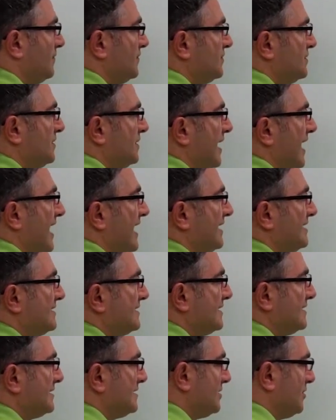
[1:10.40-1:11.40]
To
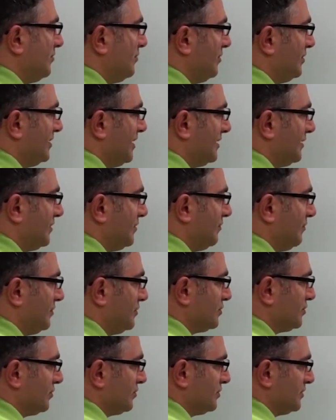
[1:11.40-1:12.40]
access their protected
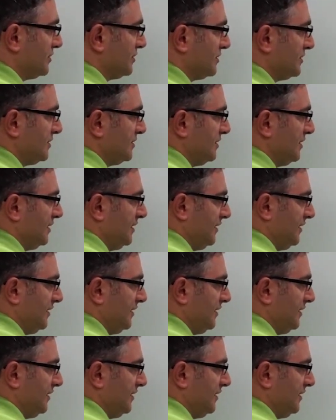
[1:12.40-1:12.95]
resources.